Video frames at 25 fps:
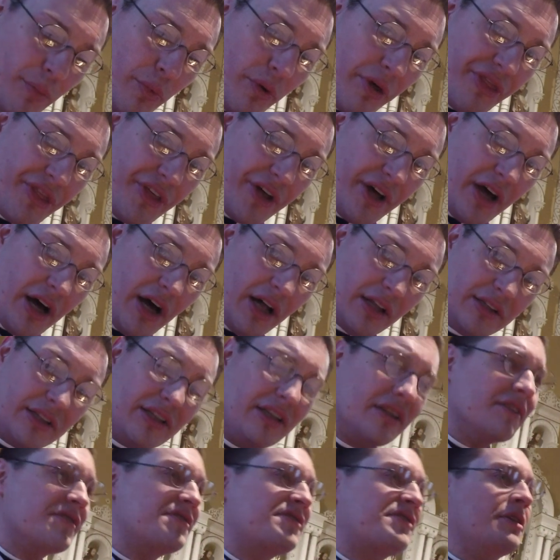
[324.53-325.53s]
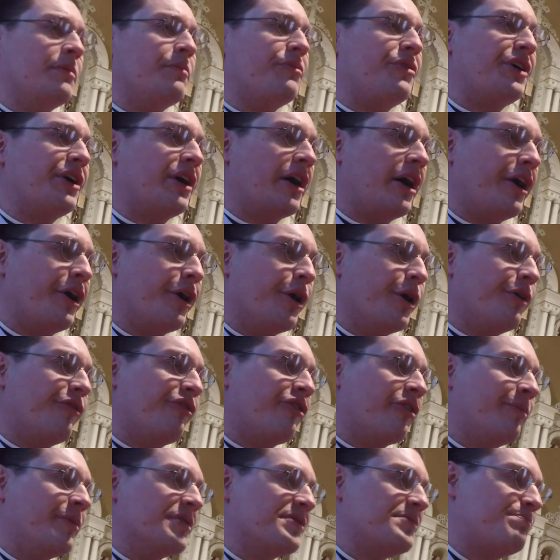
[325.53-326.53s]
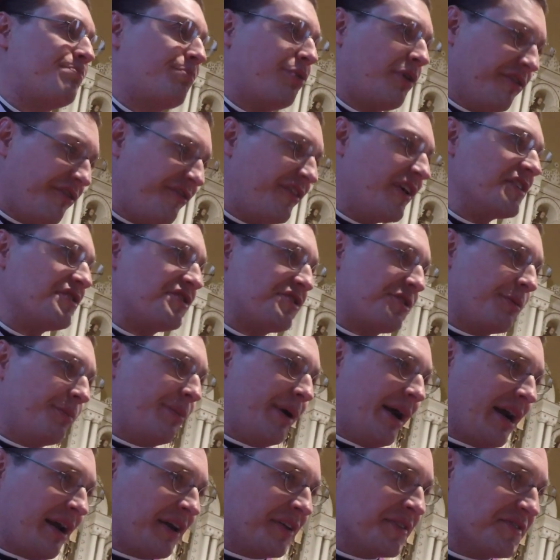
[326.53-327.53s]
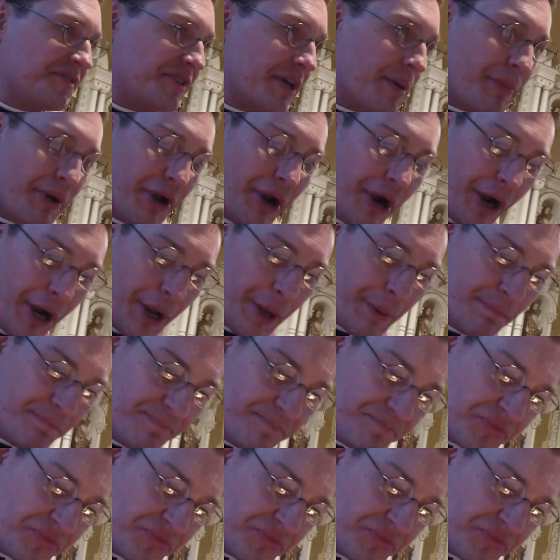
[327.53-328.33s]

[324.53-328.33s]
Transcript: with a little something I heard from a professor back in seminary.